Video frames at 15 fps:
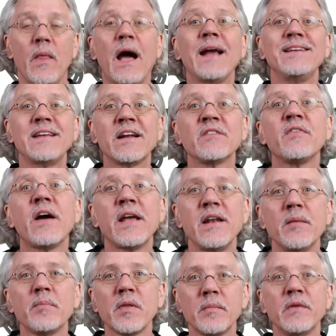identify and
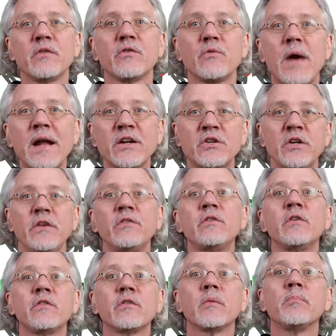implement strategies
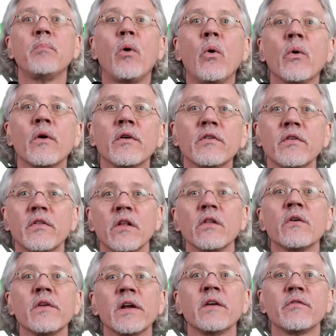to support the
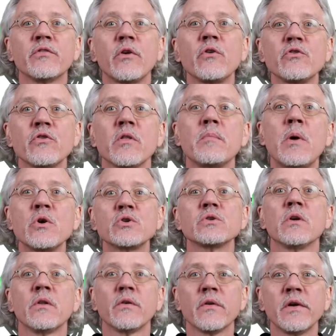learning of social
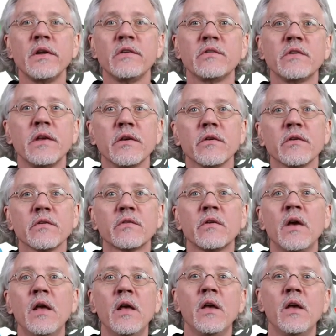emotional learning skills